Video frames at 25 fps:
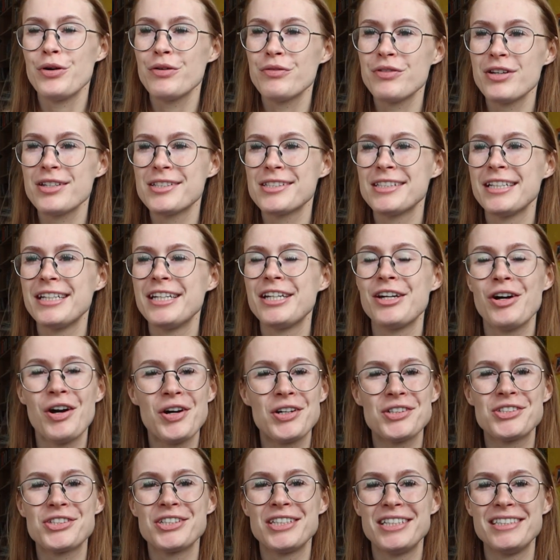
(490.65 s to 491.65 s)
Obviously, you
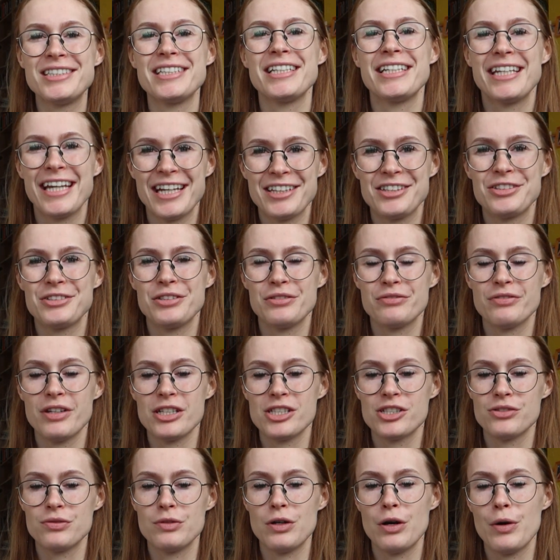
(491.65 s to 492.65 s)
also need to get to the
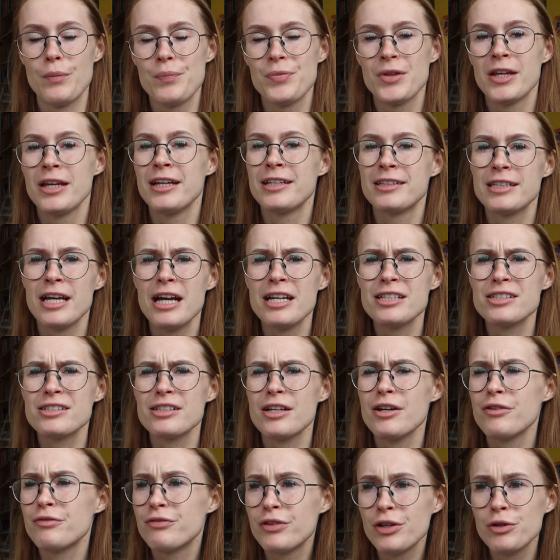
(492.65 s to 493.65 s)
festival. There's
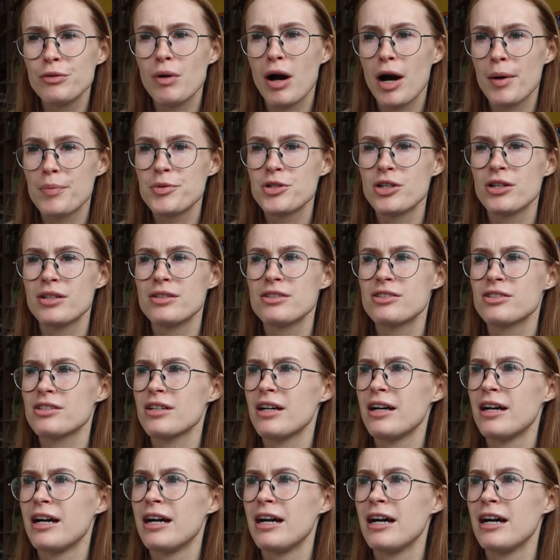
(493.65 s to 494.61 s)
a few options.